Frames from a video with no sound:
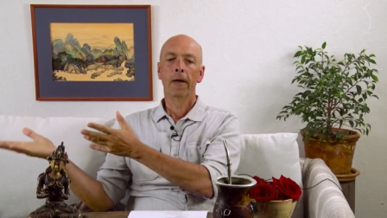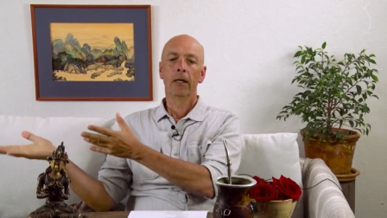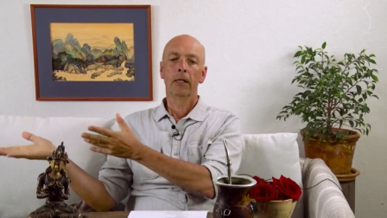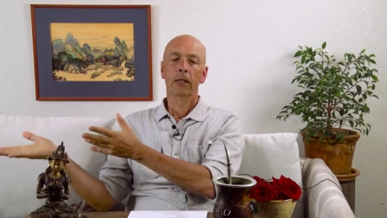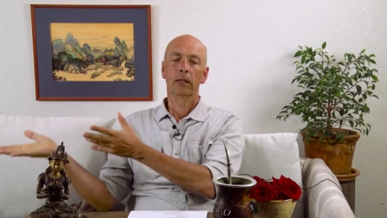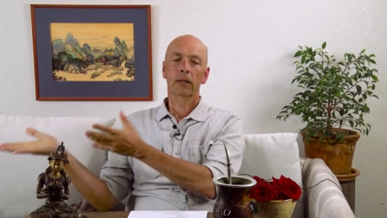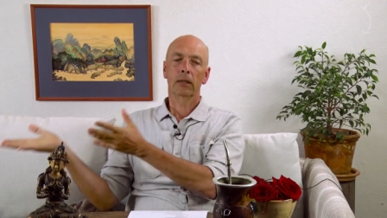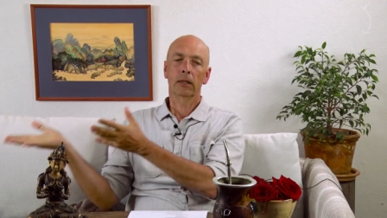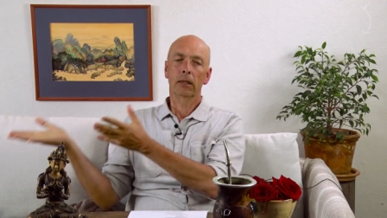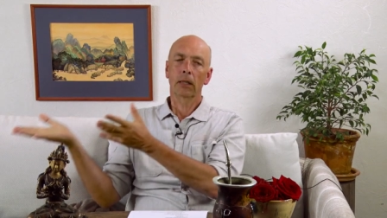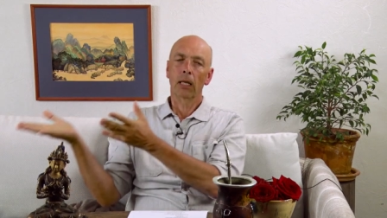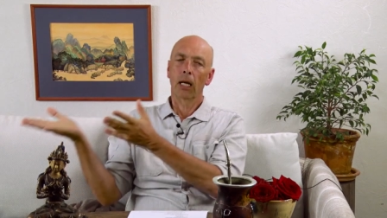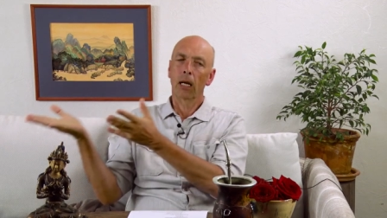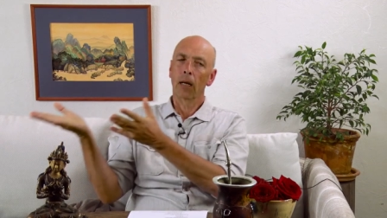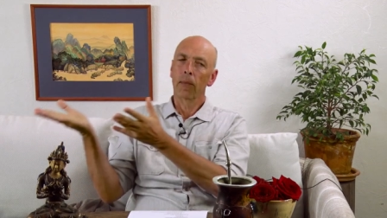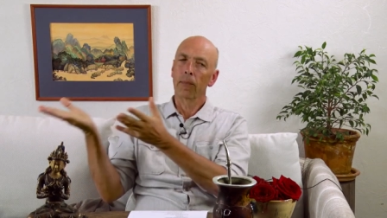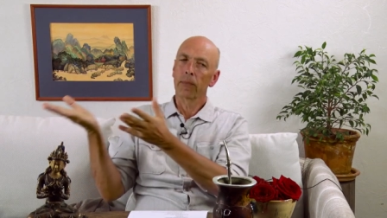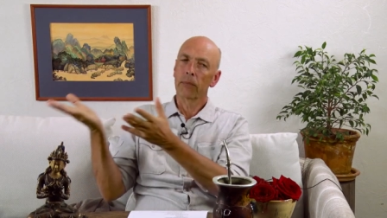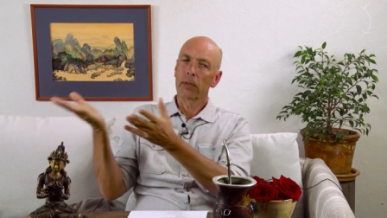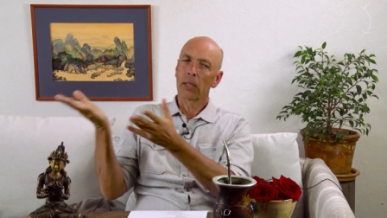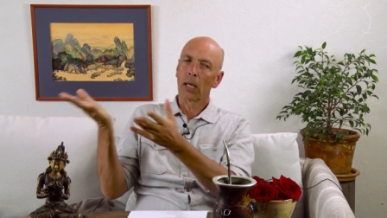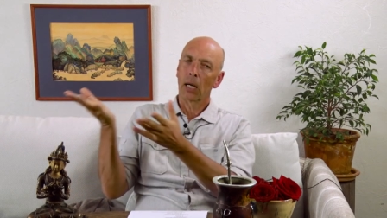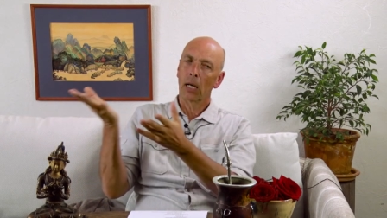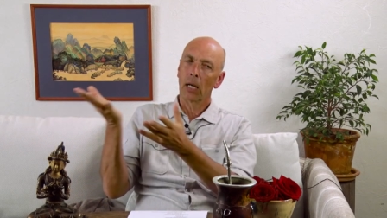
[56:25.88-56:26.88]

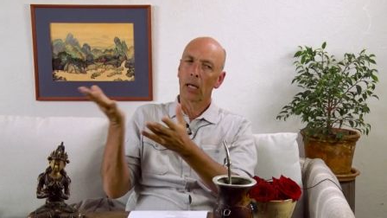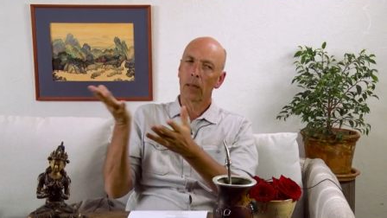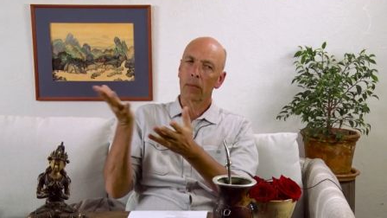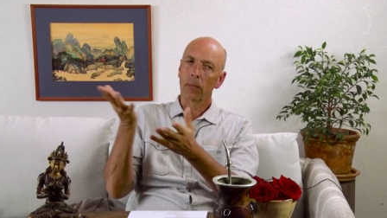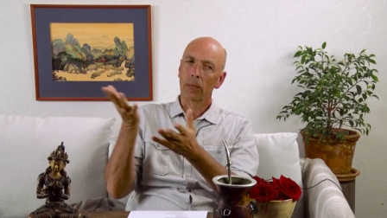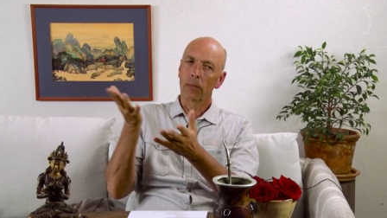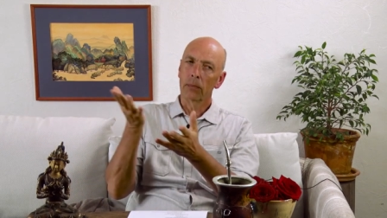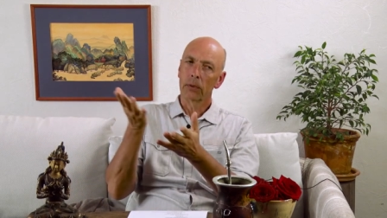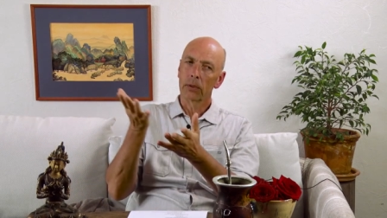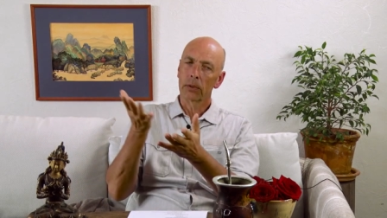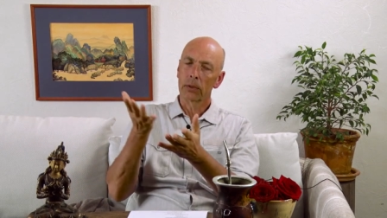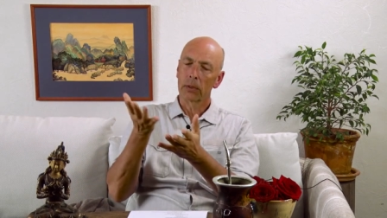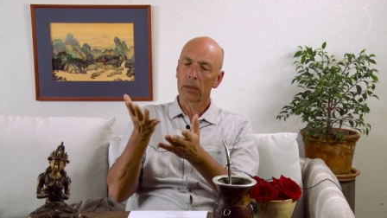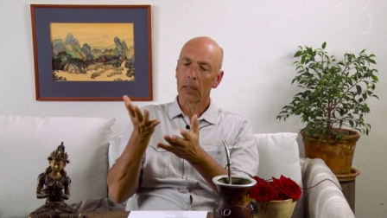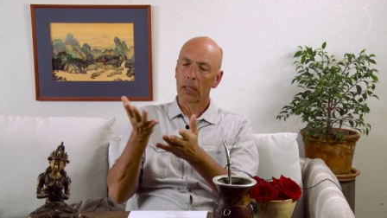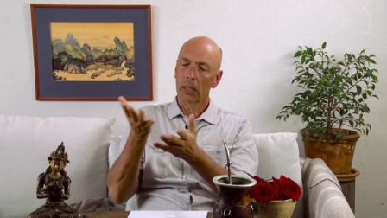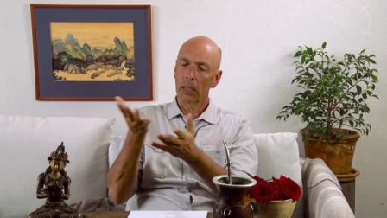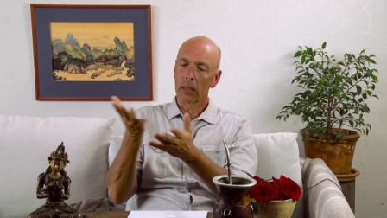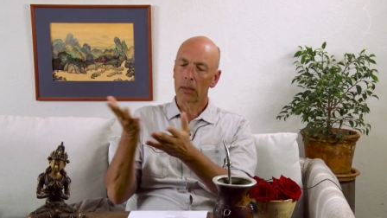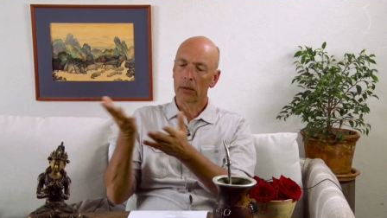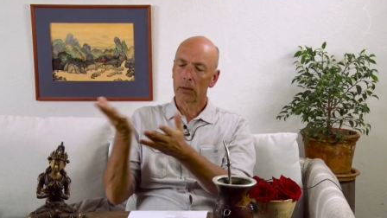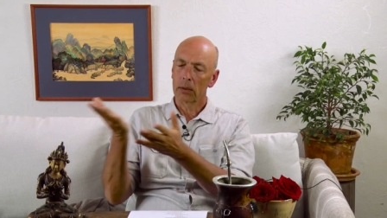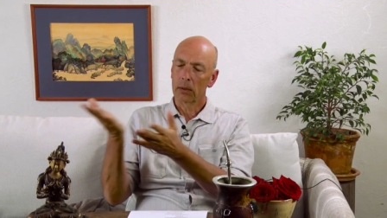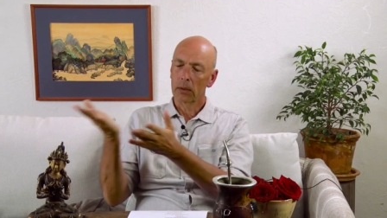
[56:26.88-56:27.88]
Sometimes
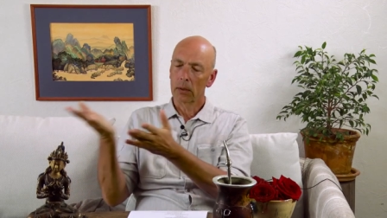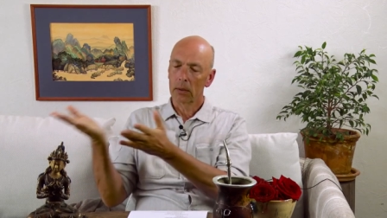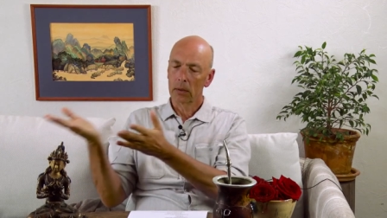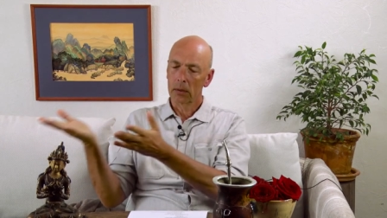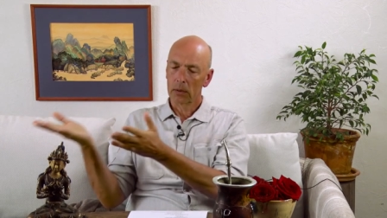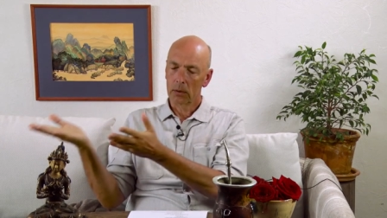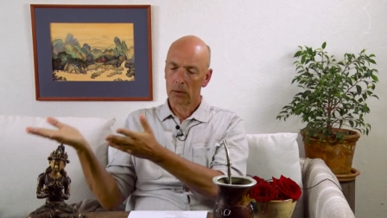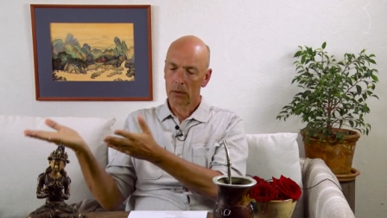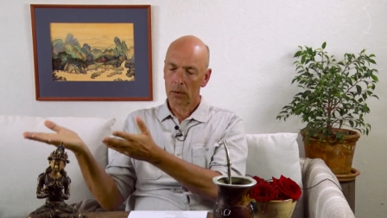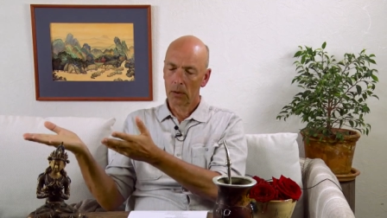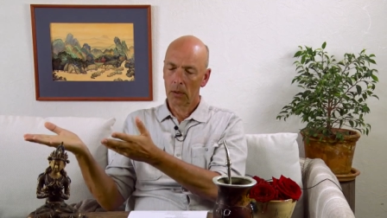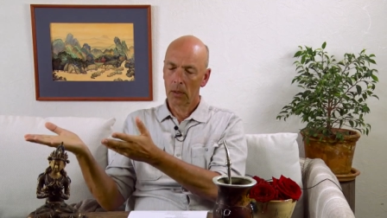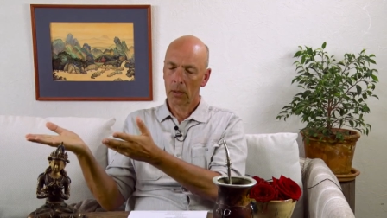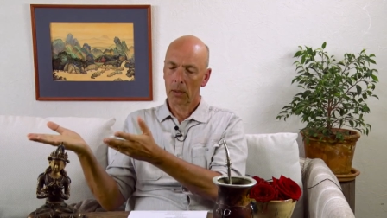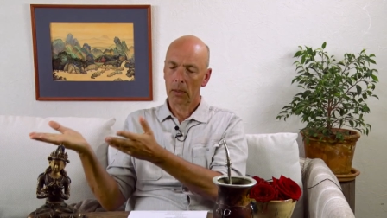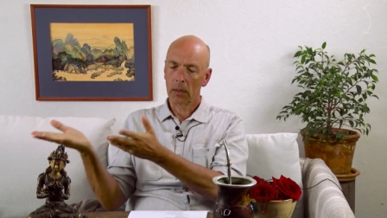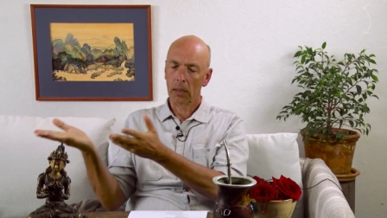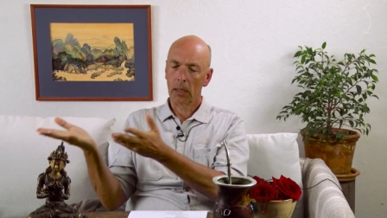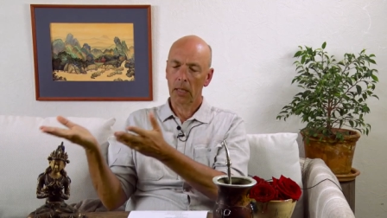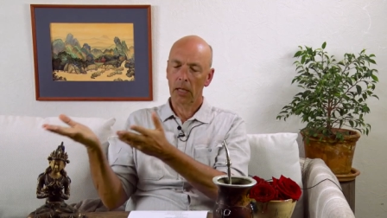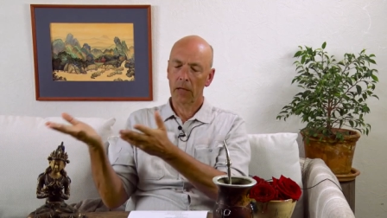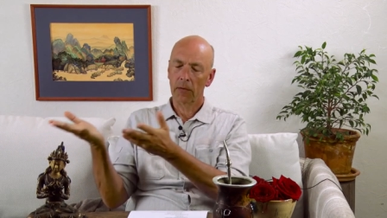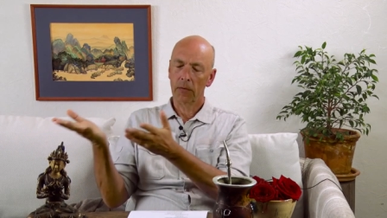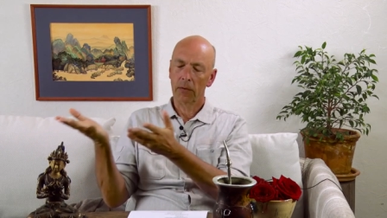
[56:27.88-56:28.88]
at certain
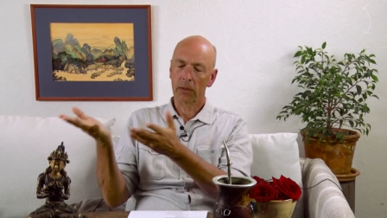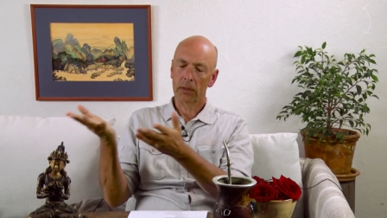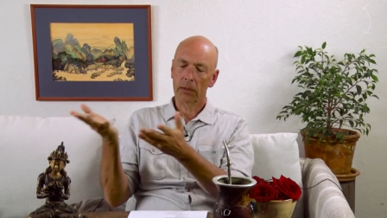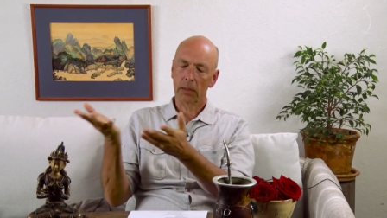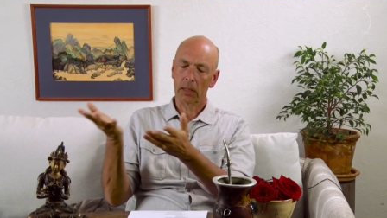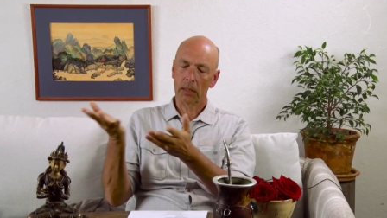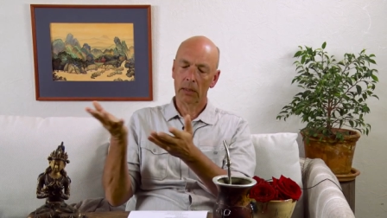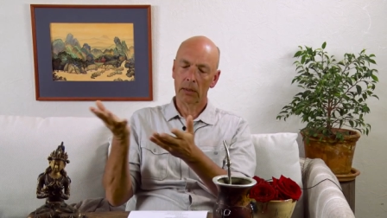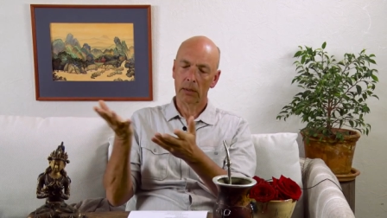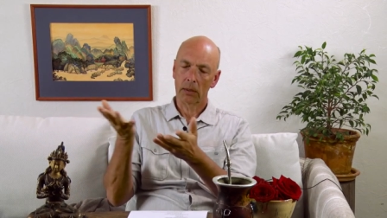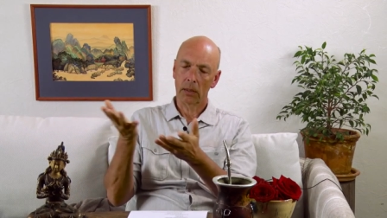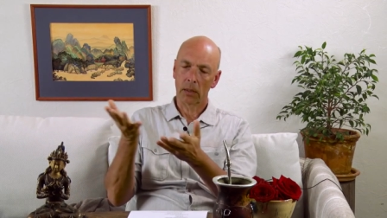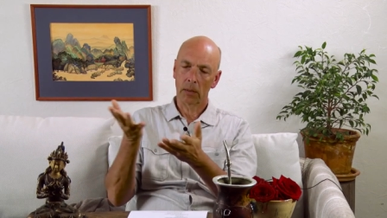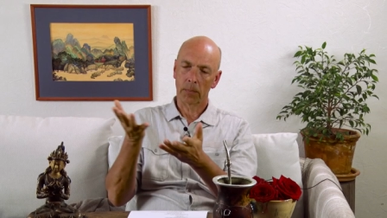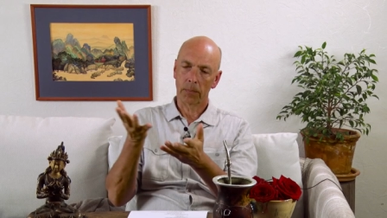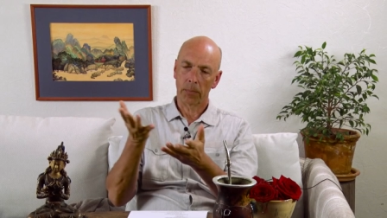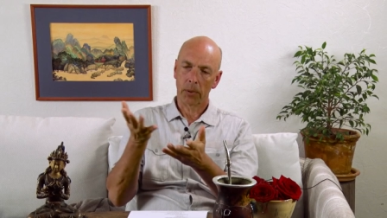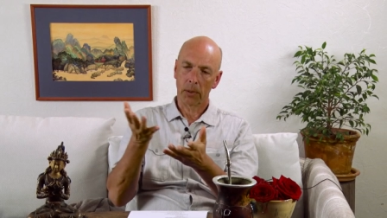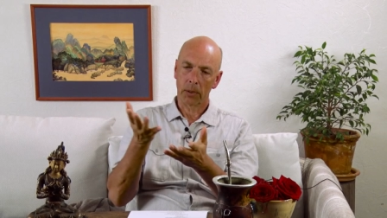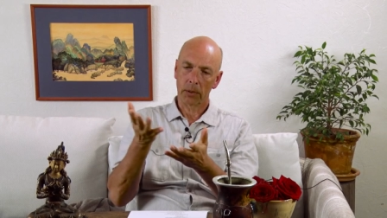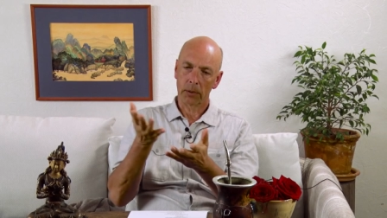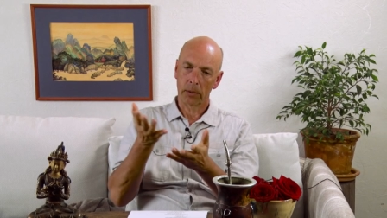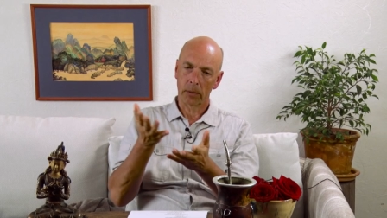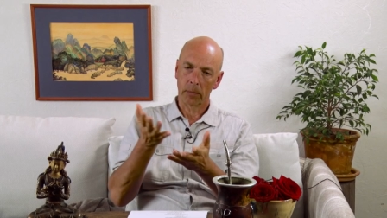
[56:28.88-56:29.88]
levels there's still
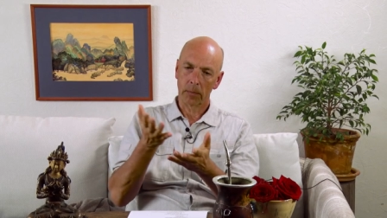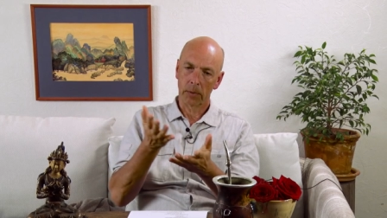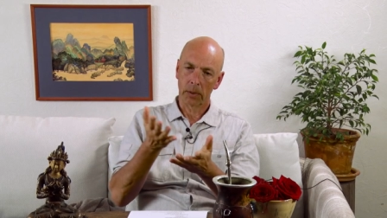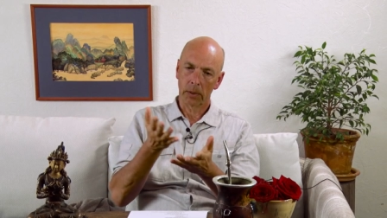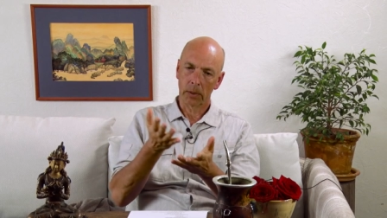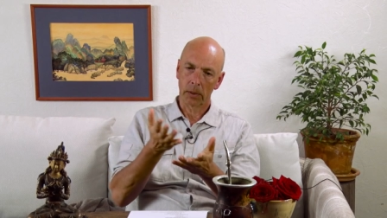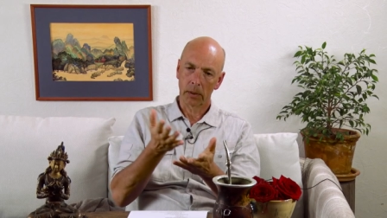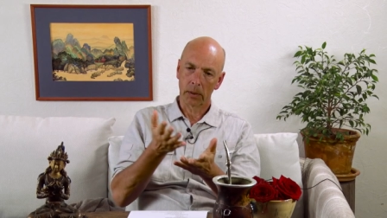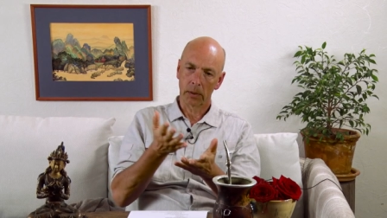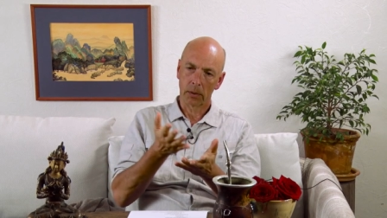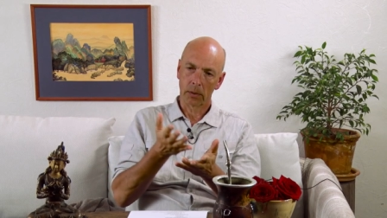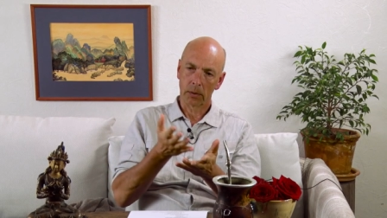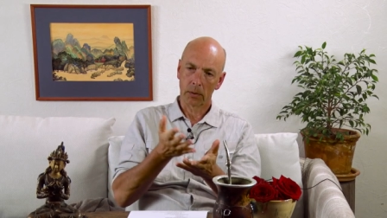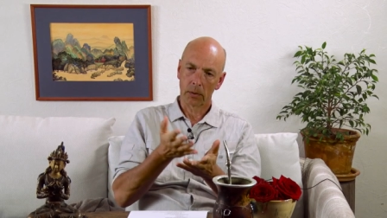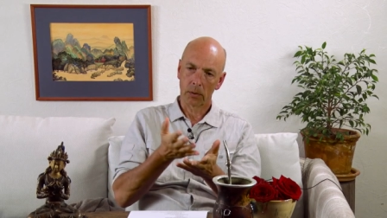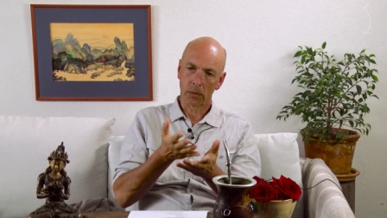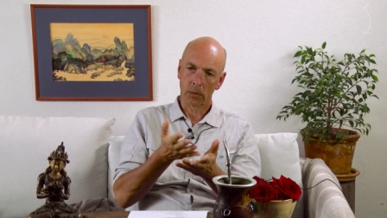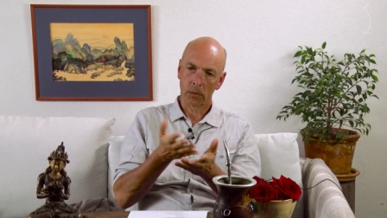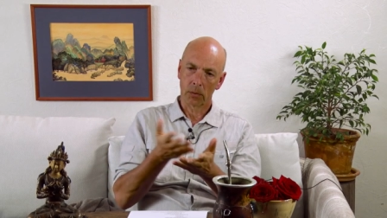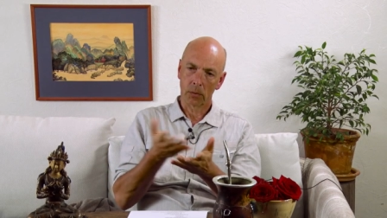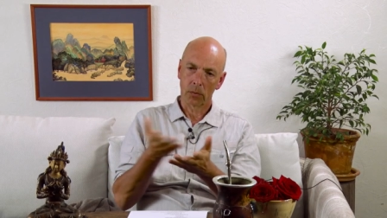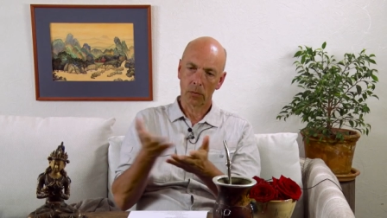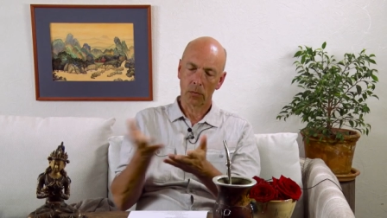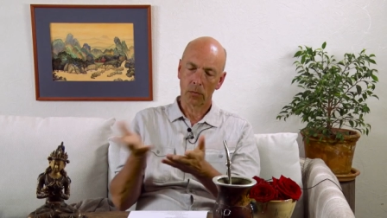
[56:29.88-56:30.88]
possible
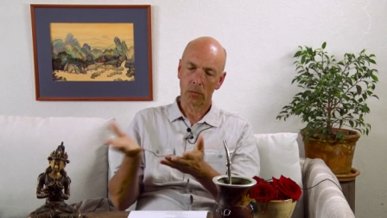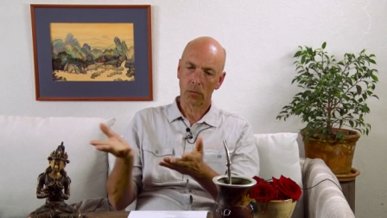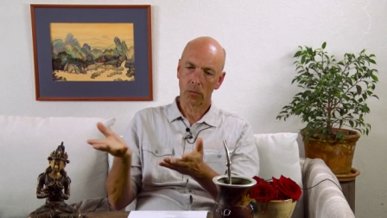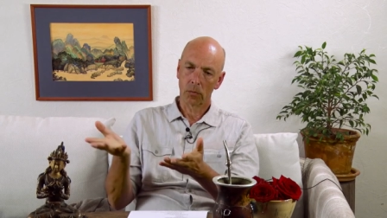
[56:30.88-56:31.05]
to